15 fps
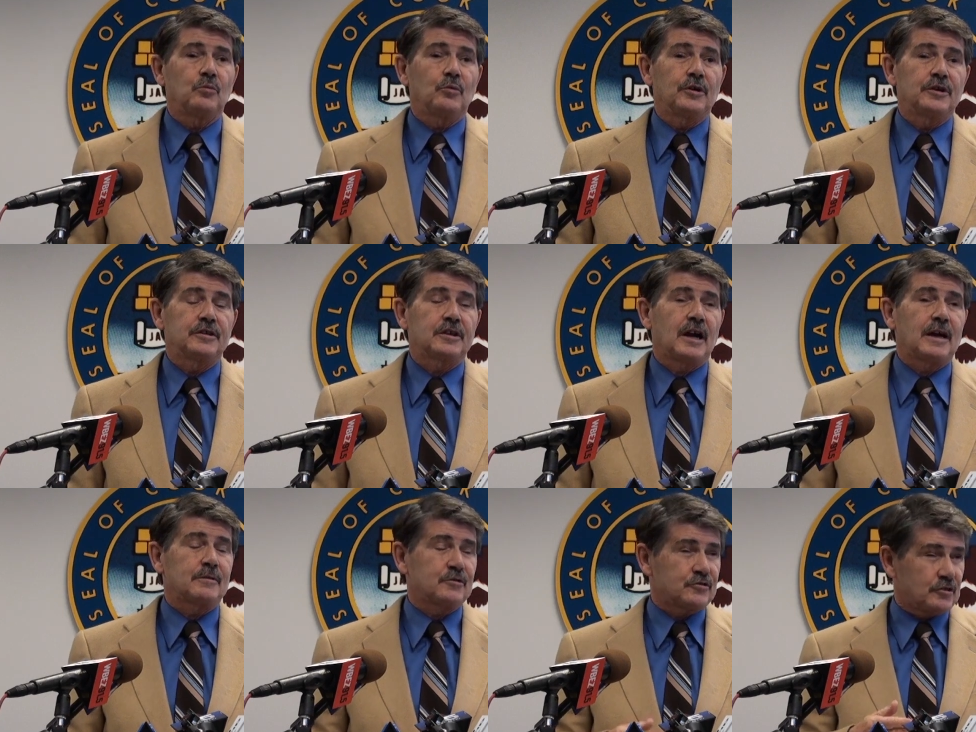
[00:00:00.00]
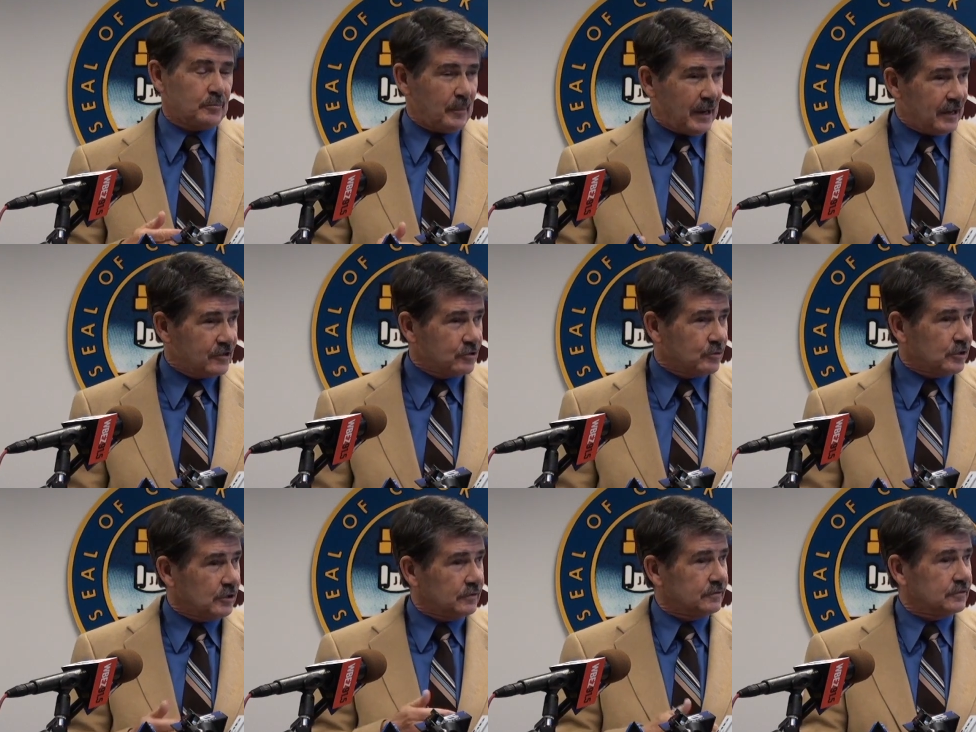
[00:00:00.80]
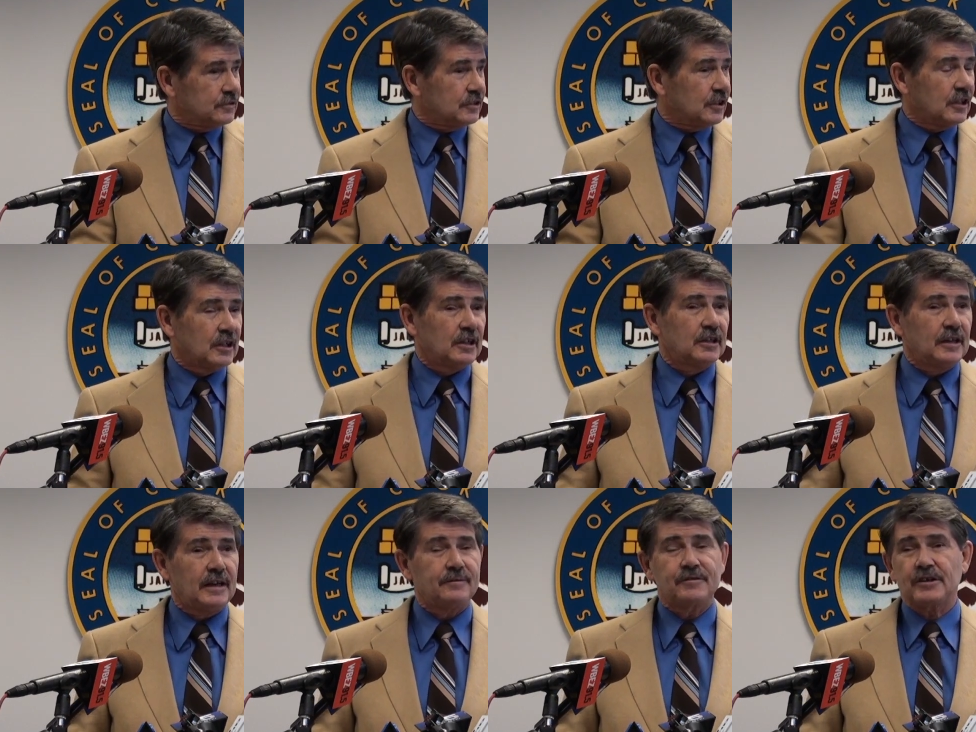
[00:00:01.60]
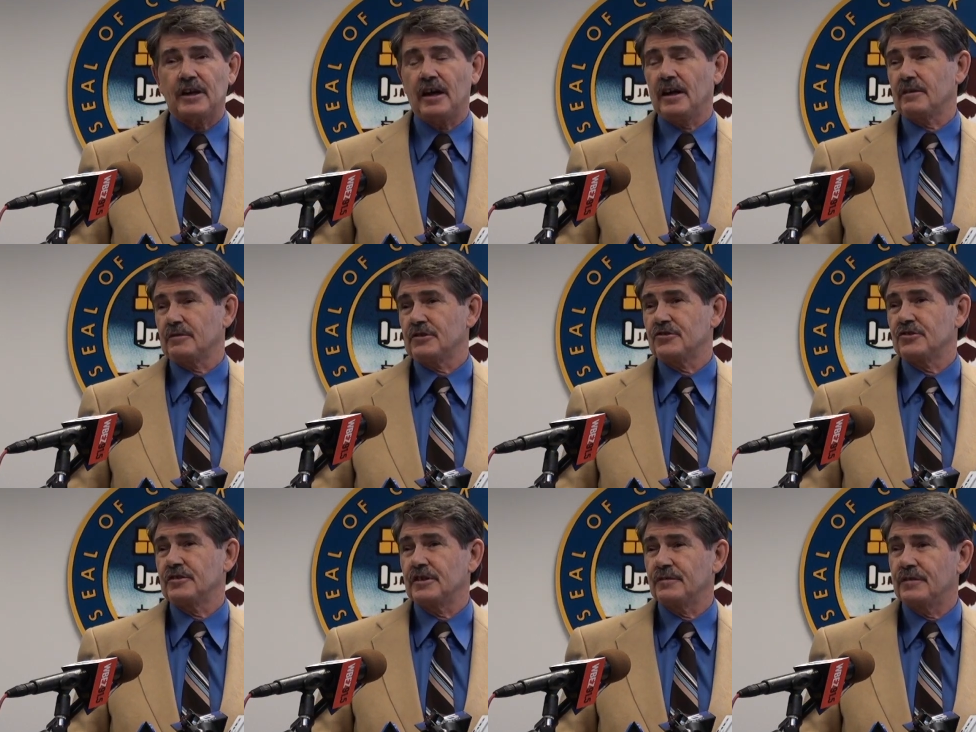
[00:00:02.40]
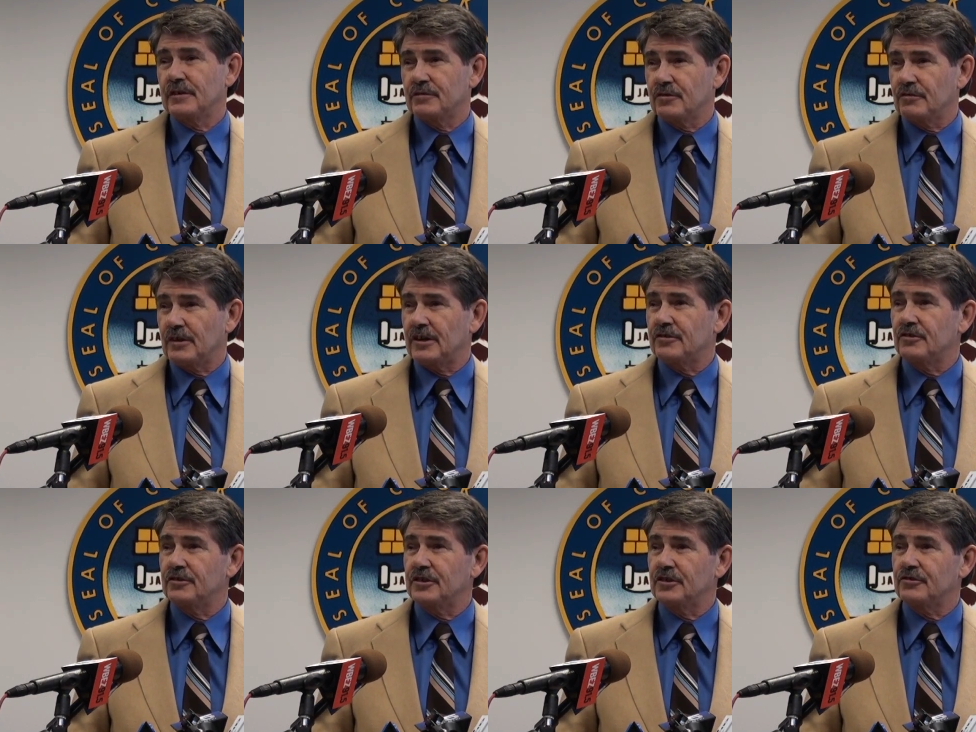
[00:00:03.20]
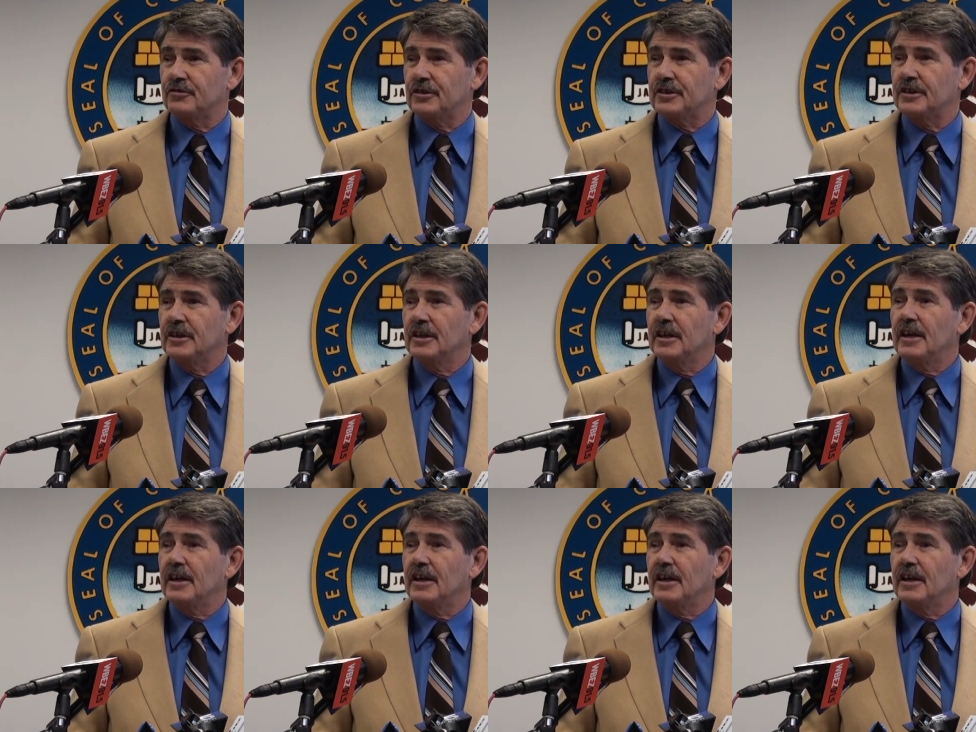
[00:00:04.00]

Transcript: when Congressman Emanuel left the Congress in the 5th Congressional District,